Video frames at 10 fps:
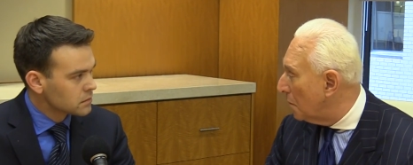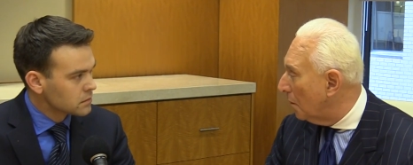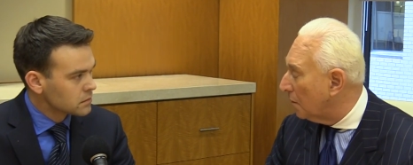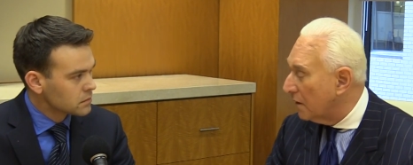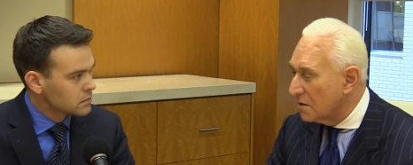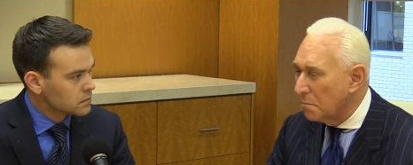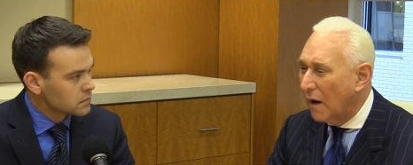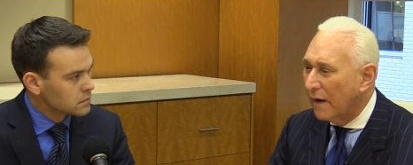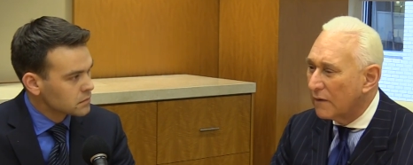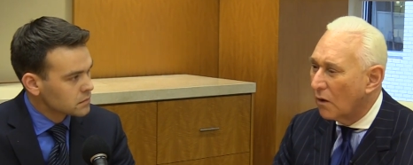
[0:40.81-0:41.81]
Speaker 1: Republicans,
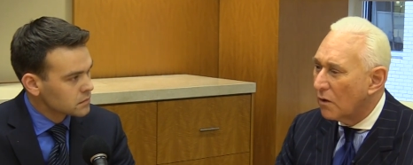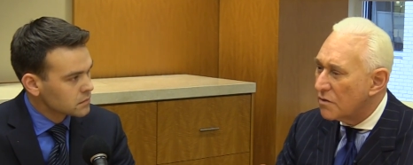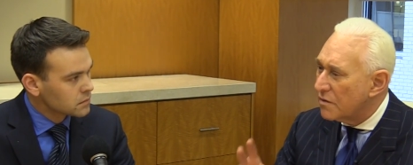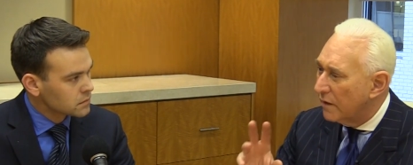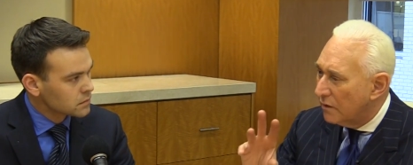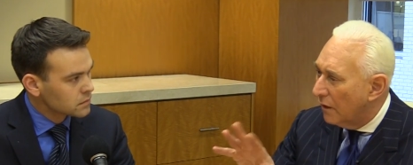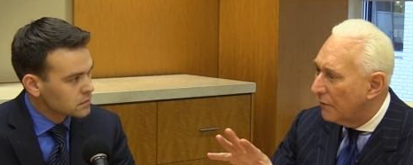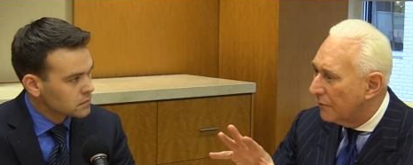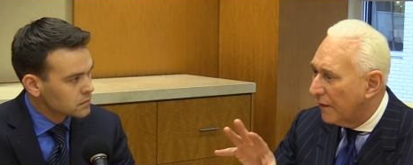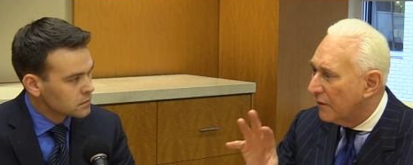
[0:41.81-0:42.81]
by and large, they
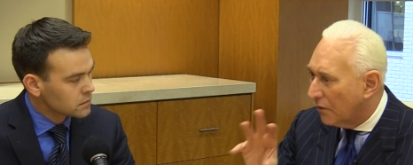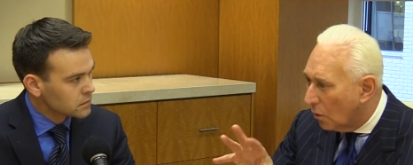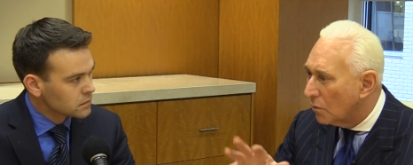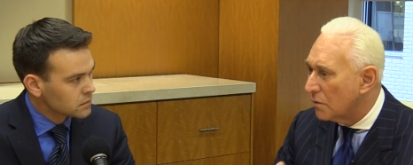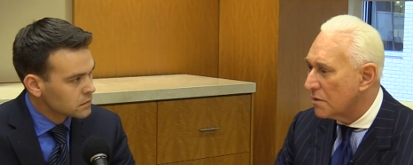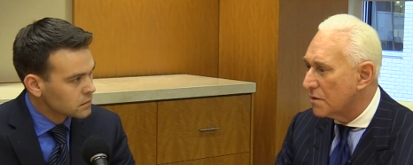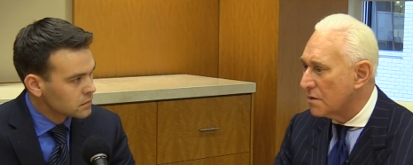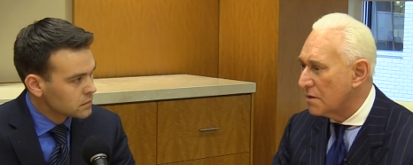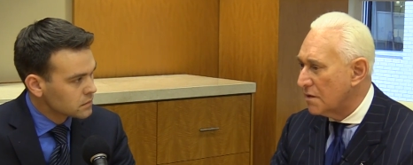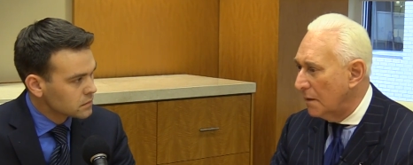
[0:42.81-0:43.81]
don't
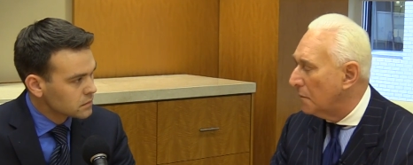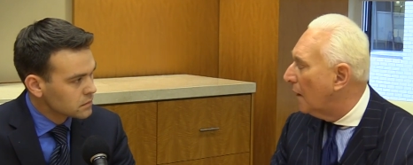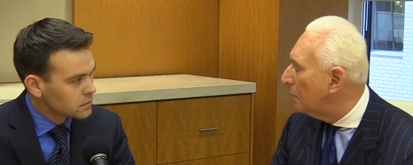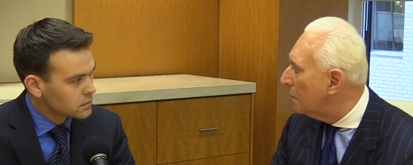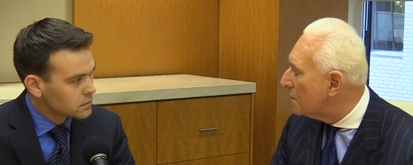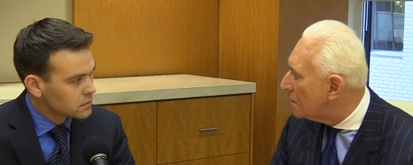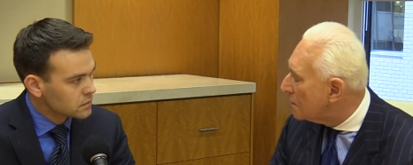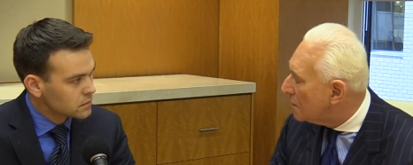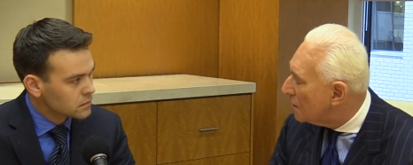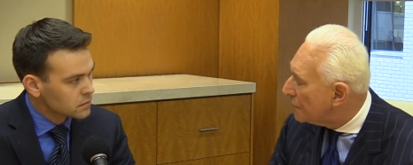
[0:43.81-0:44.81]
seem to have been
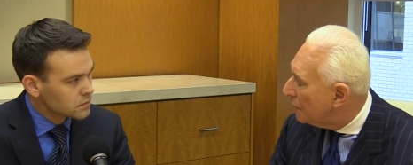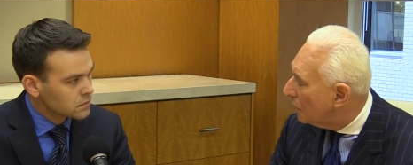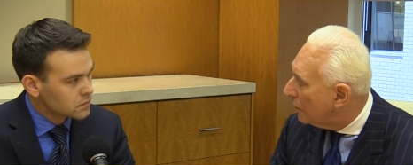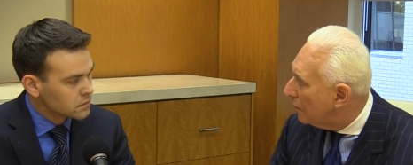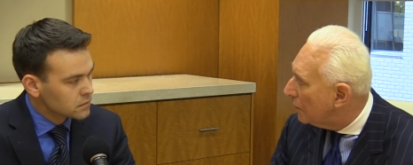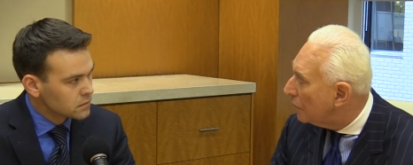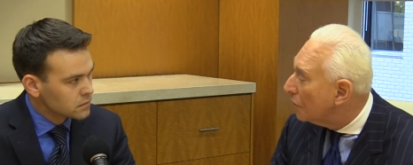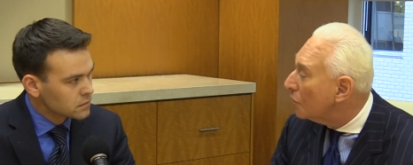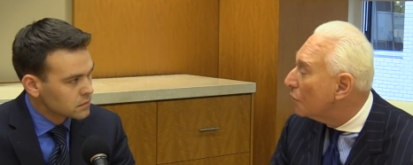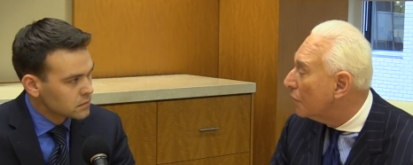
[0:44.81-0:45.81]
successful in
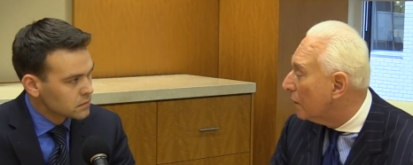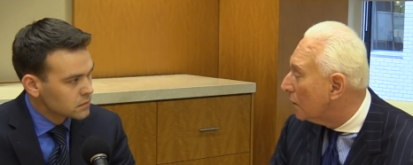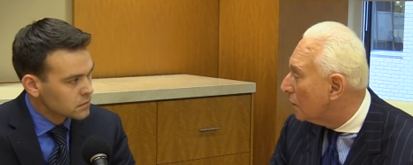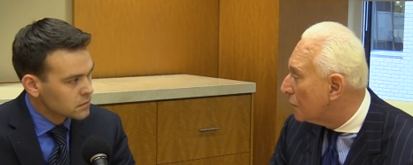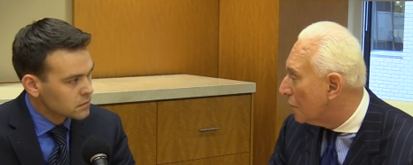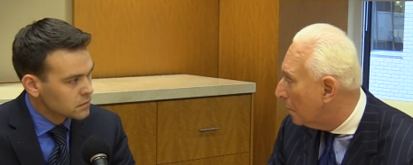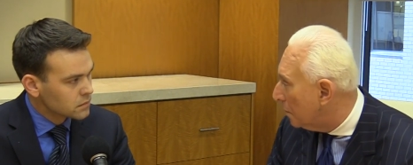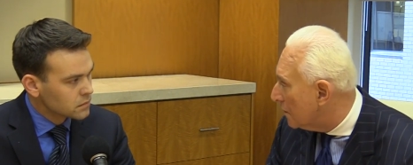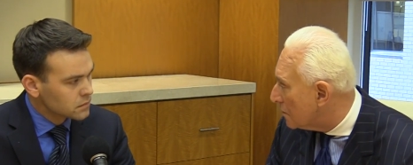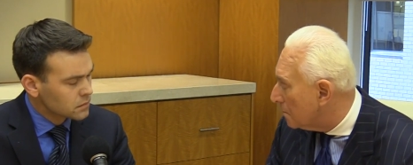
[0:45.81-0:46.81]
diluting
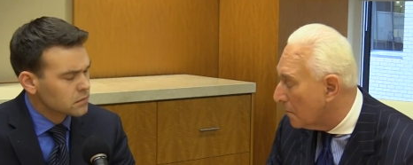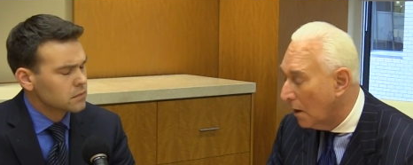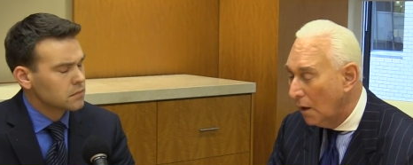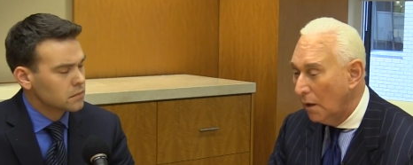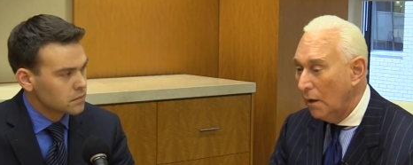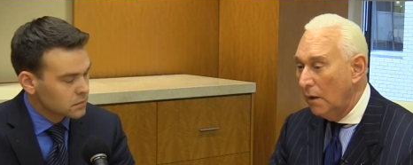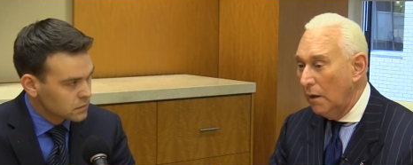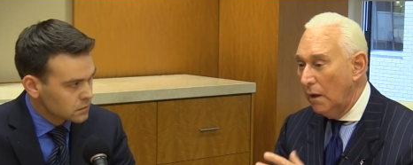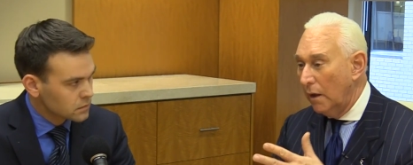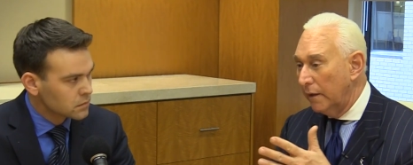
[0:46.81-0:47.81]
Trumpism.
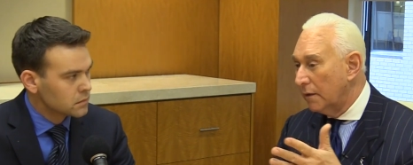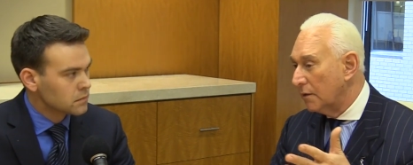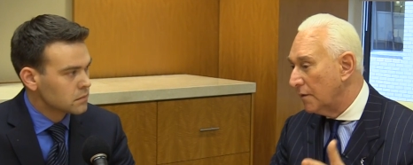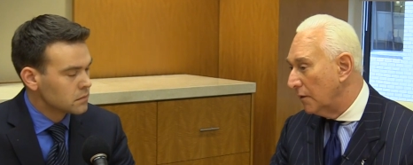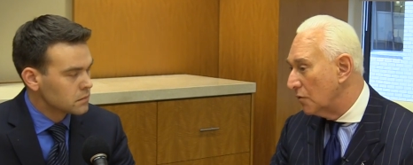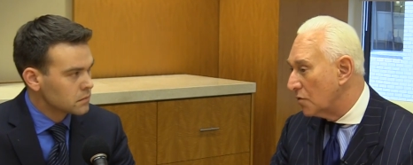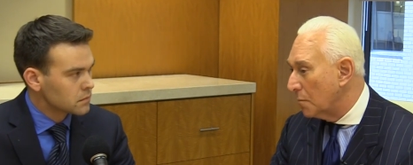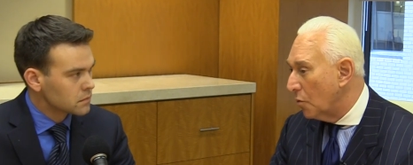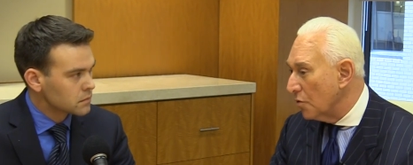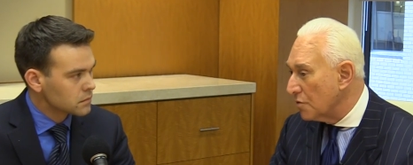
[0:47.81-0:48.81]
He continues to
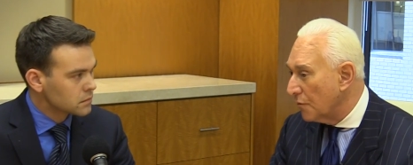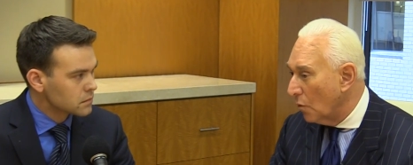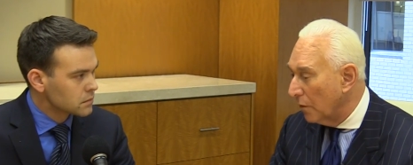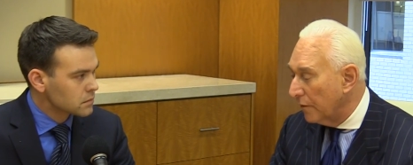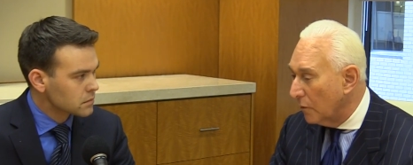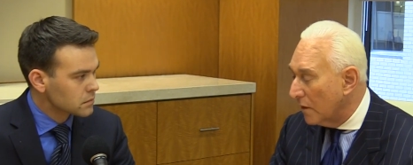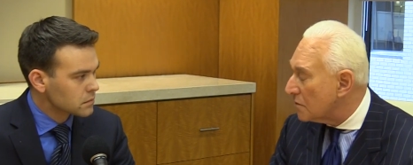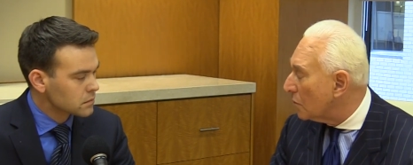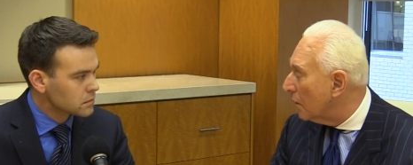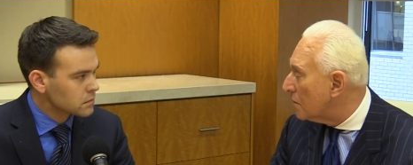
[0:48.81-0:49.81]
push for the
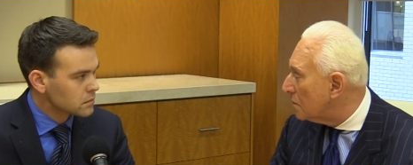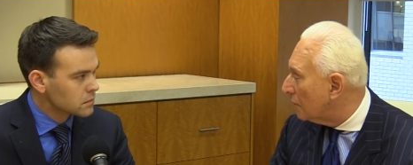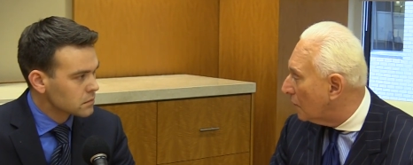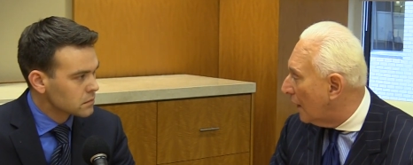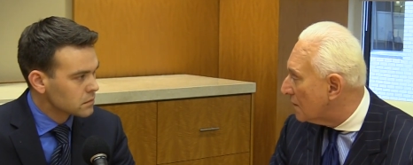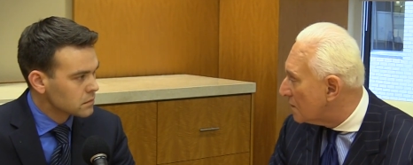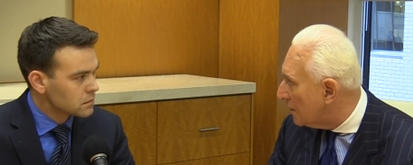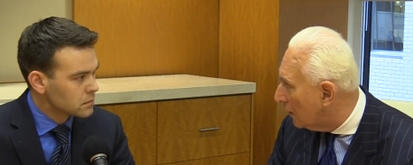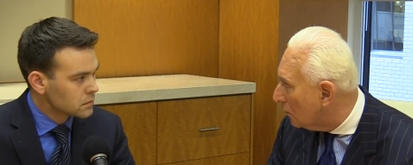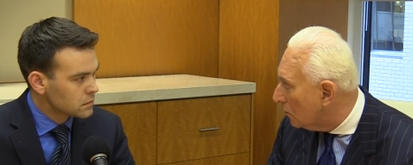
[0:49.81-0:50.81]
restoration of
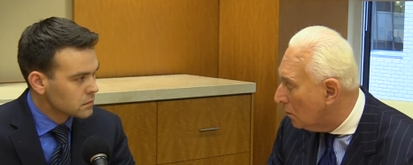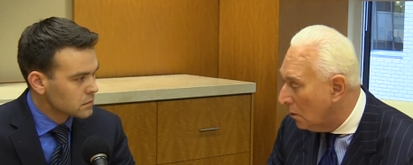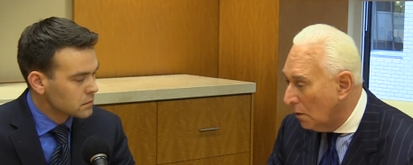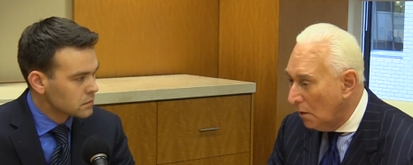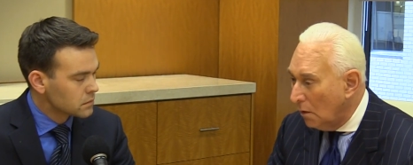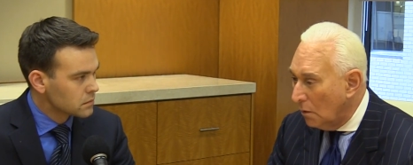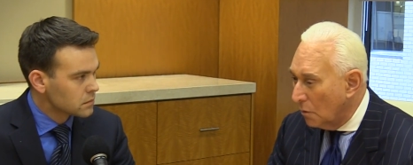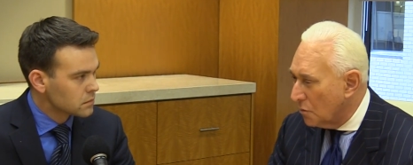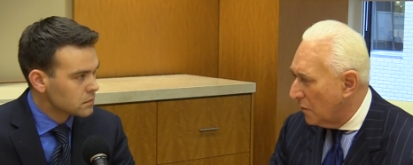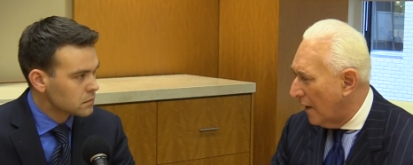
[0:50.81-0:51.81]
Glass-Steagall,
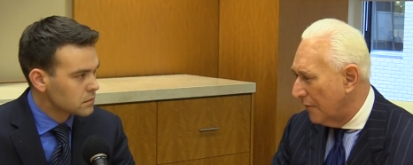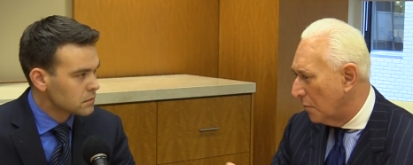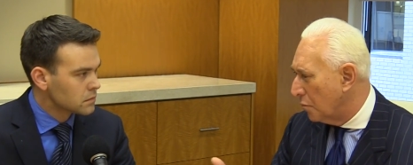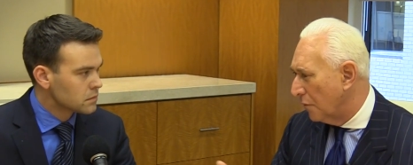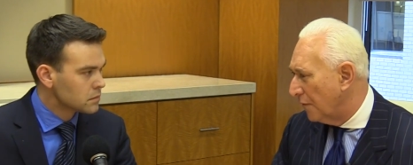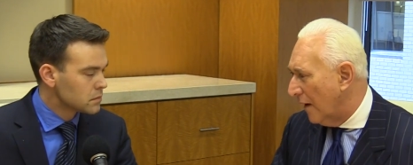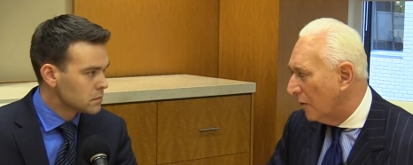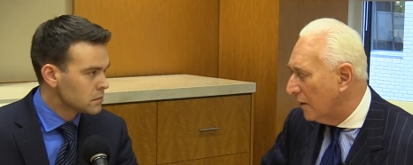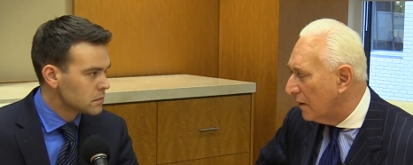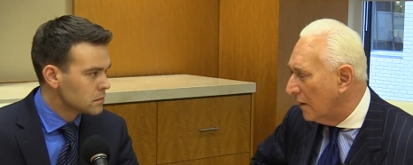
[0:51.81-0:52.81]
which would have a
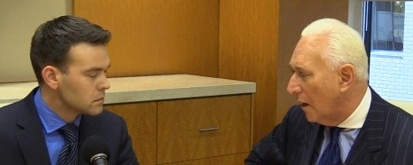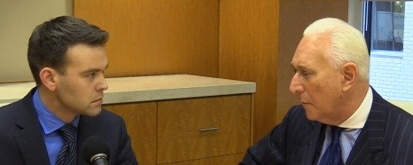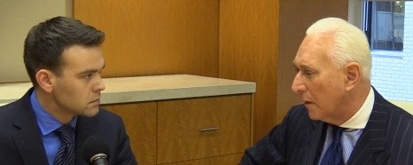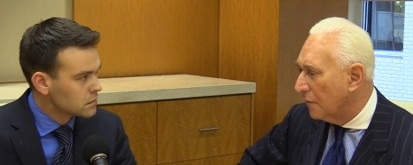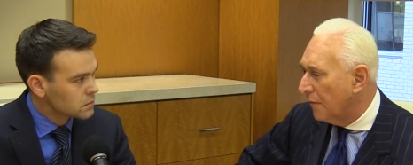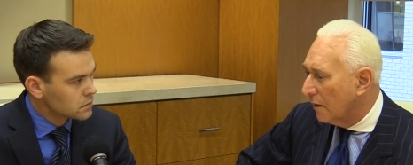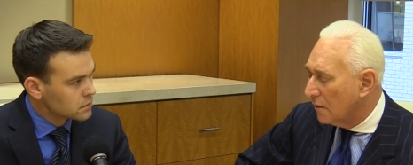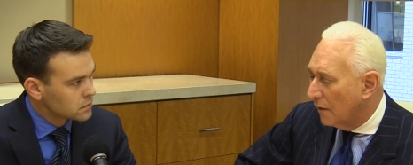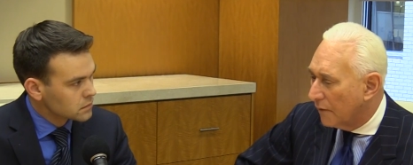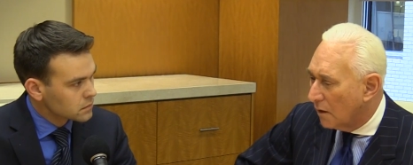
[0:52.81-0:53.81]
profound economic
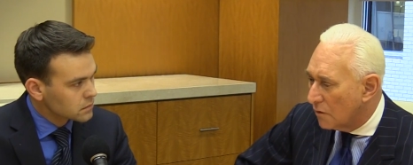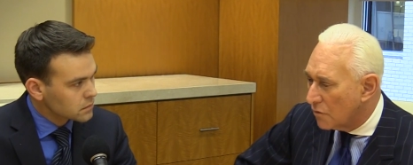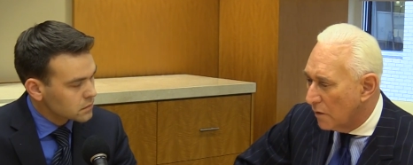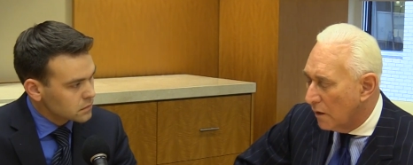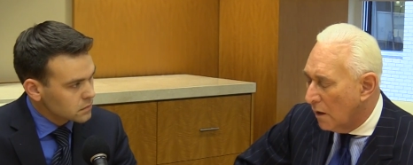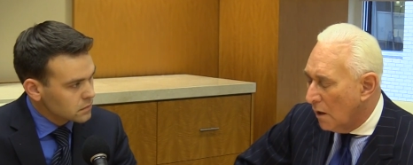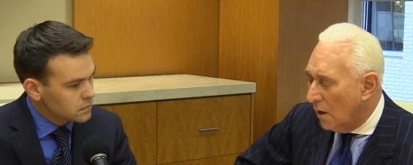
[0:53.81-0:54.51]
effect on the country.